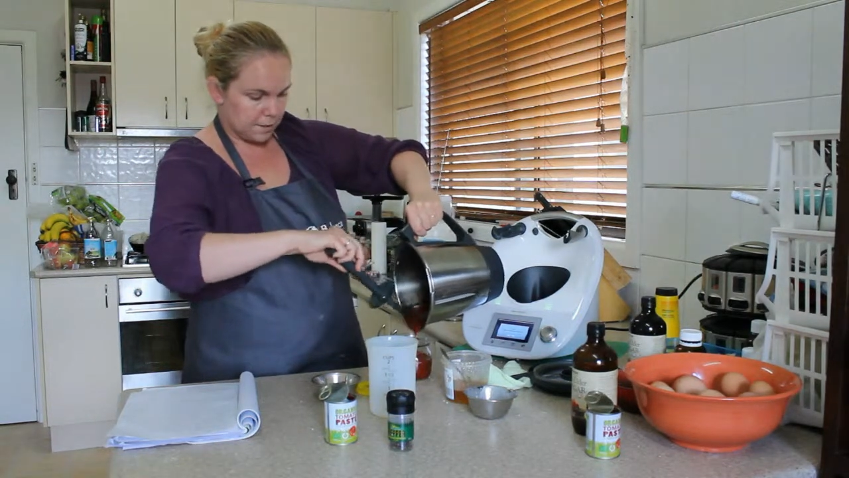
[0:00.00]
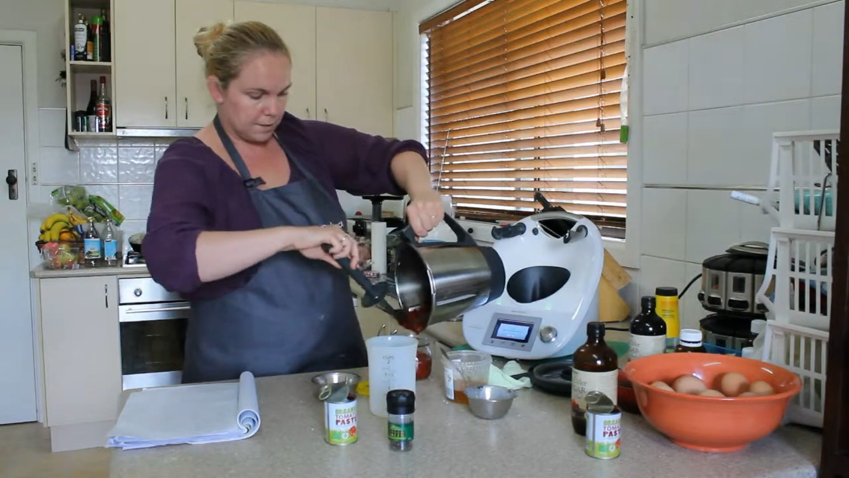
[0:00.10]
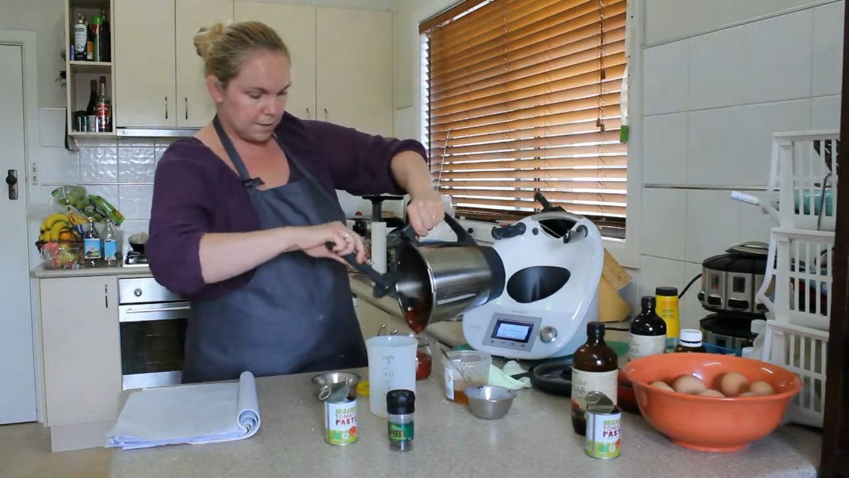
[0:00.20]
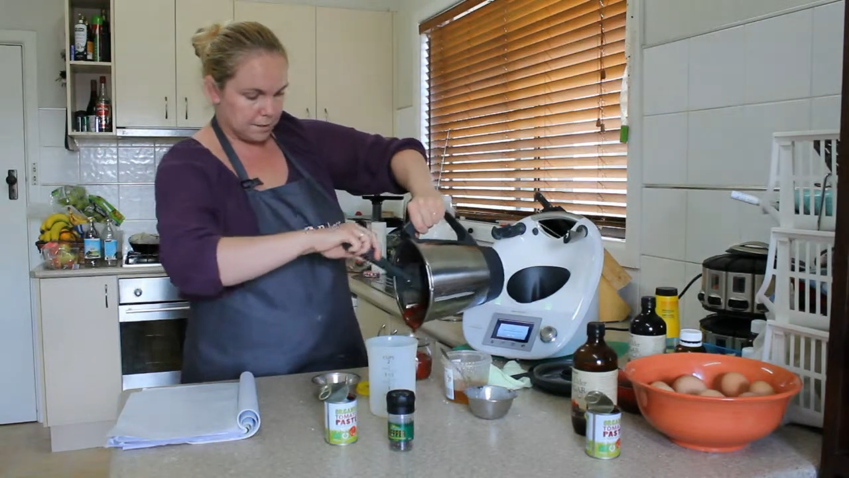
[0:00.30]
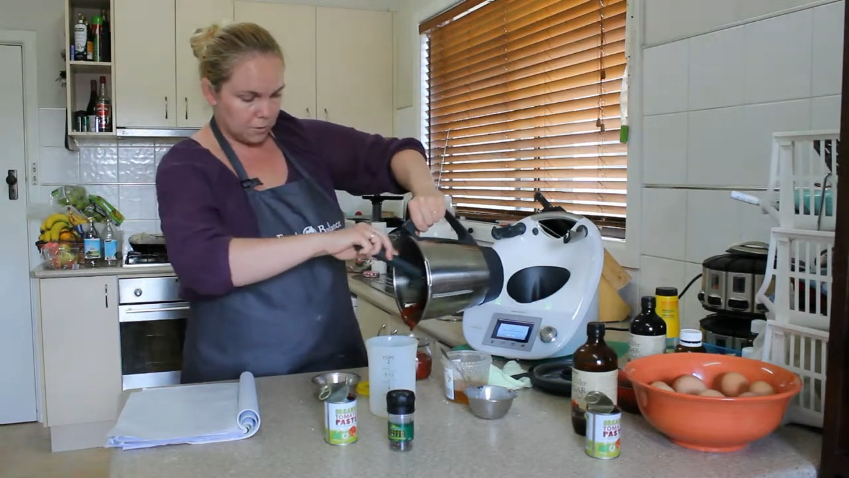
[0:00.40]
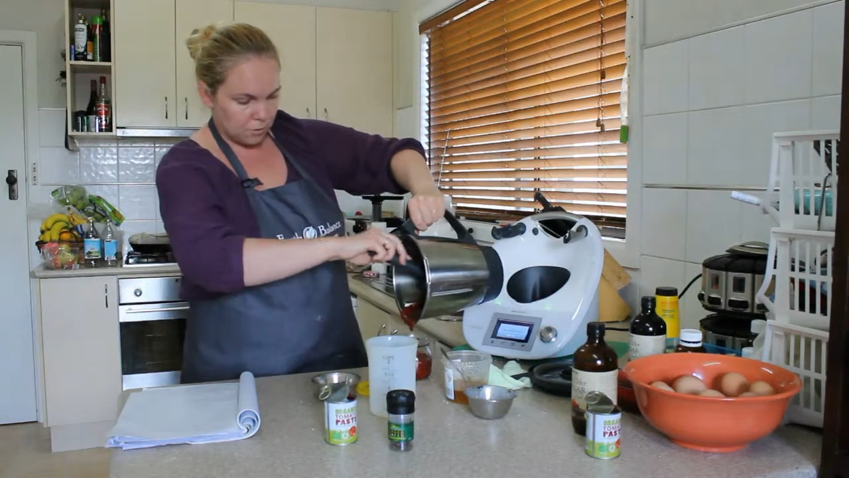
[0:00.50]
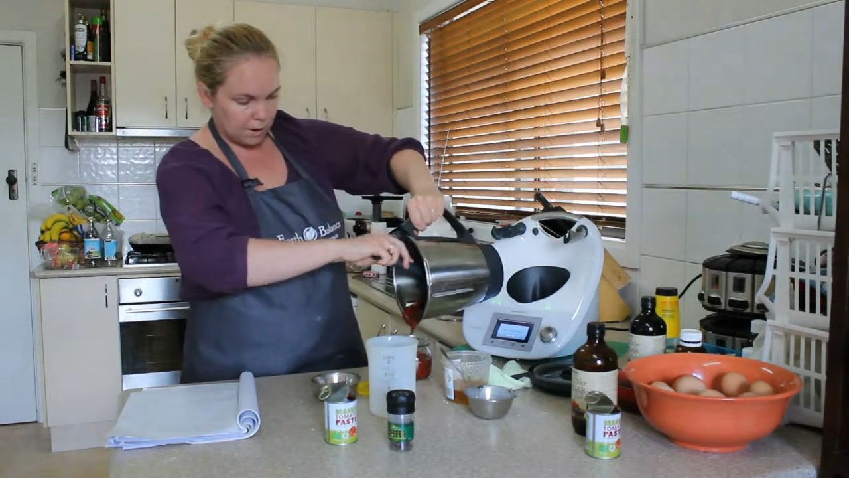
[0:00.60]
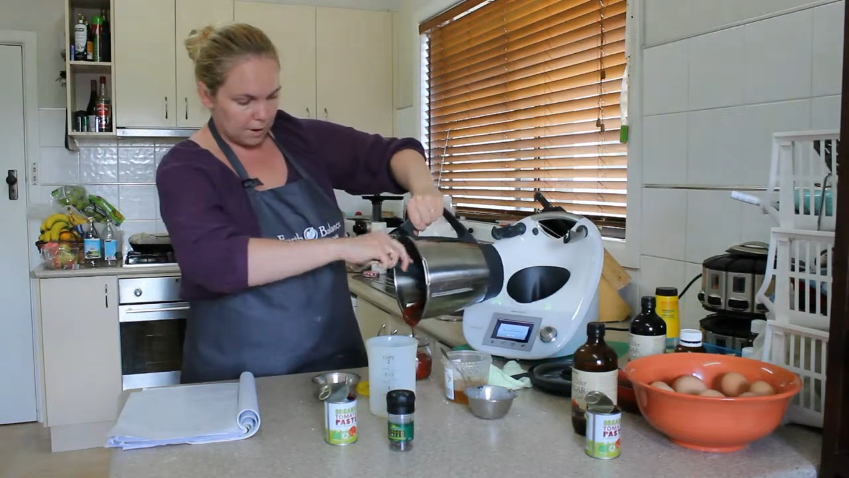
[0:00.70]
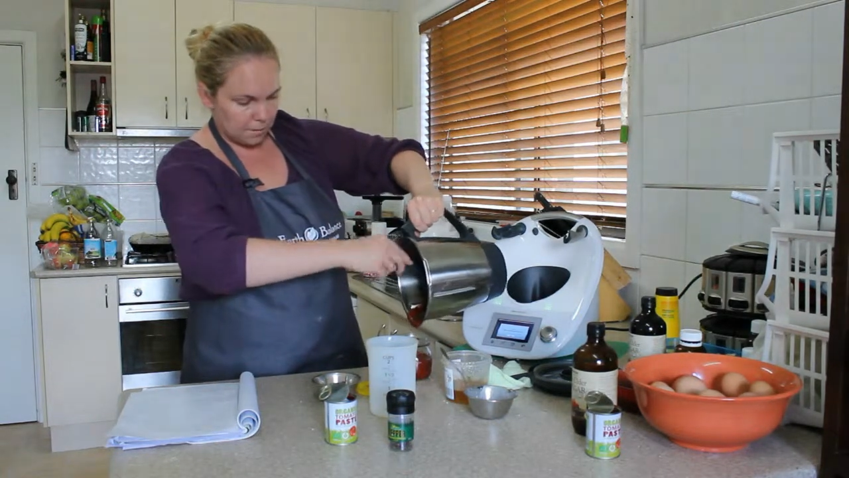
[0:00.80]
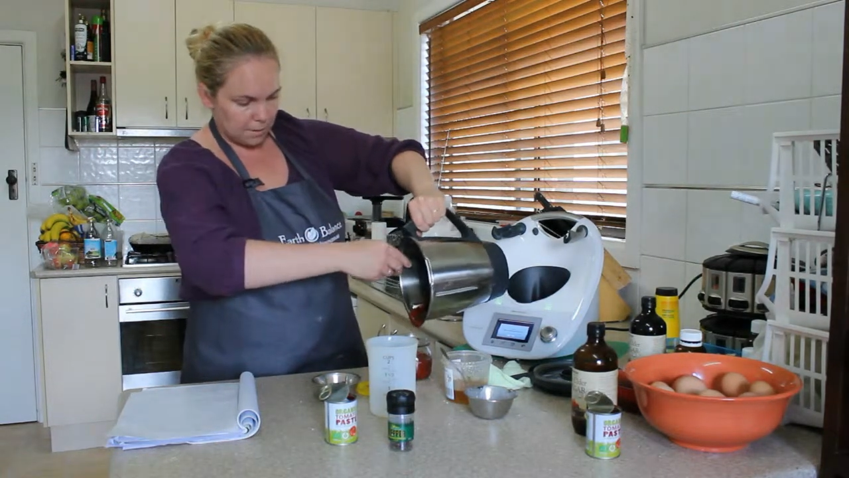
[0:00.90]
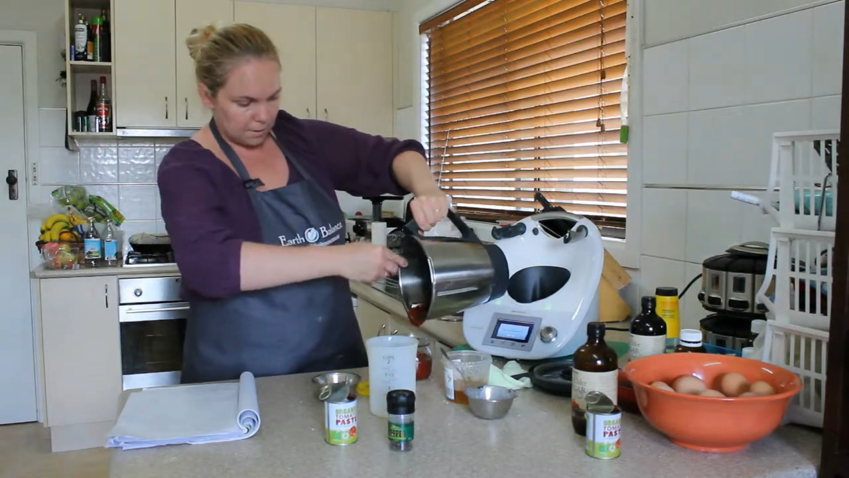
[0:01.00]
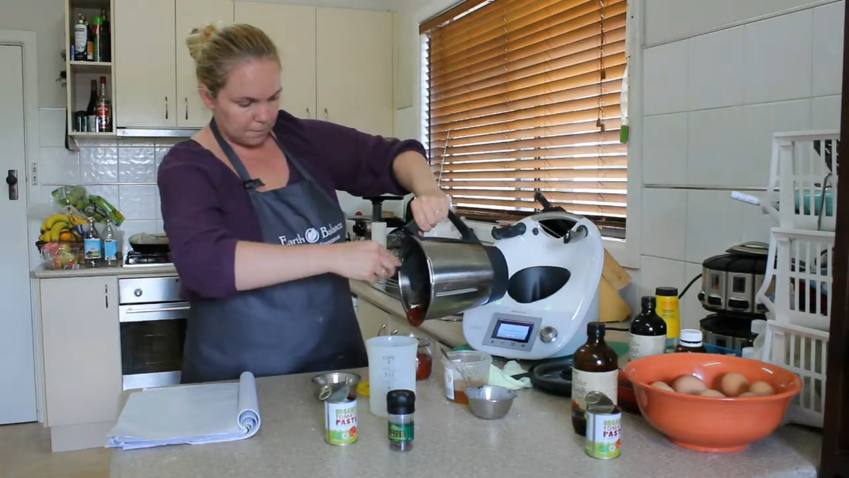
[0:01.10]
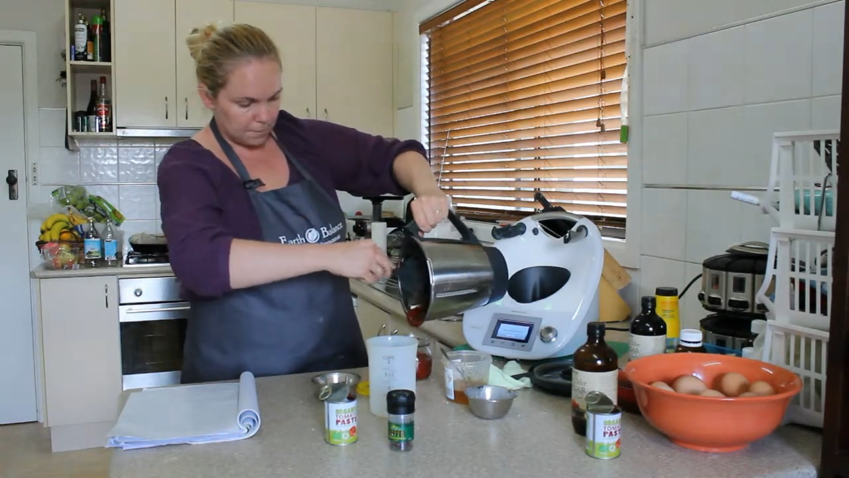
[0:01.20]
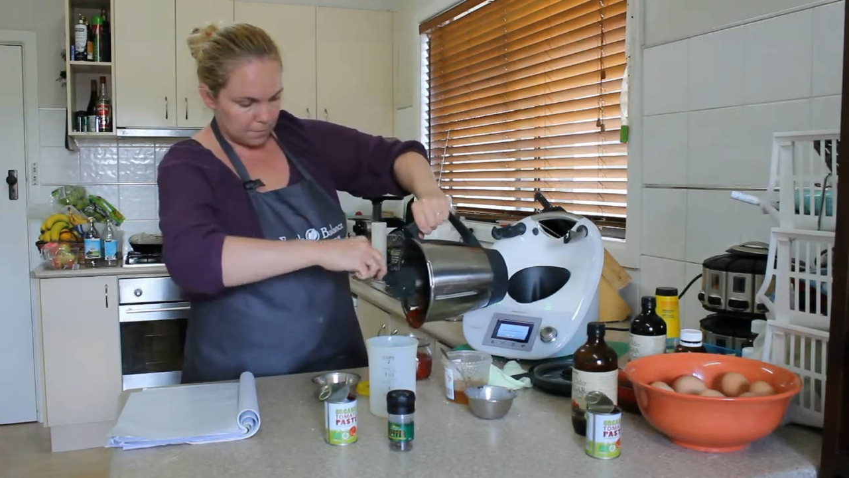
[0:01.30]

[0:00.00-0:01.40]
This is great with